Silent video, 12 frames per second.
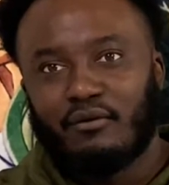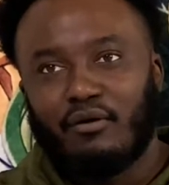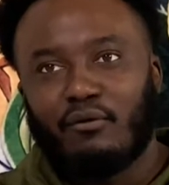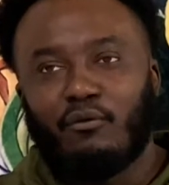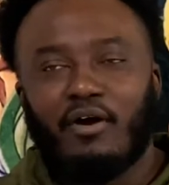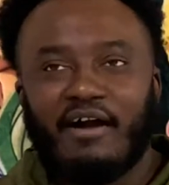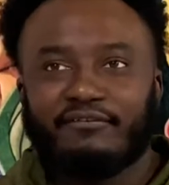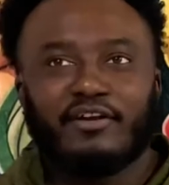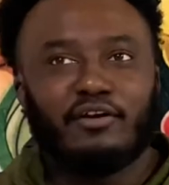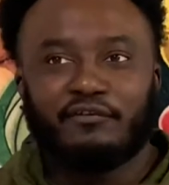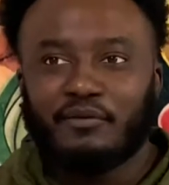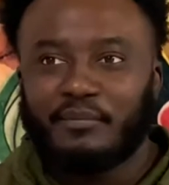after
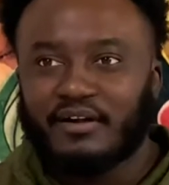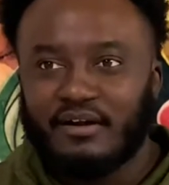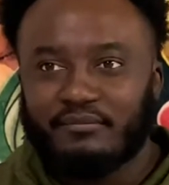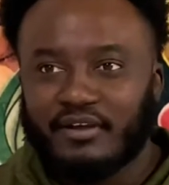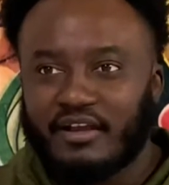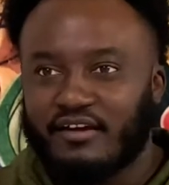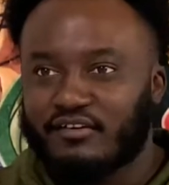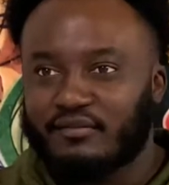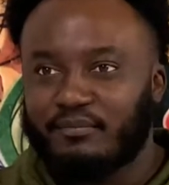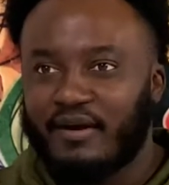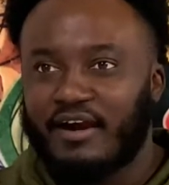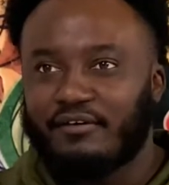Luffy becomes the king of the
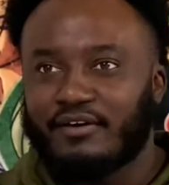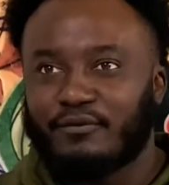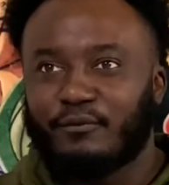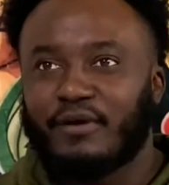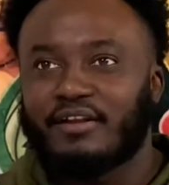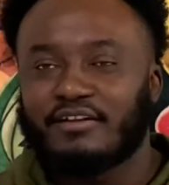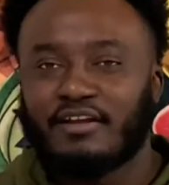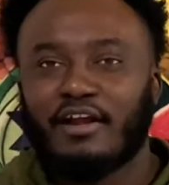pirate, when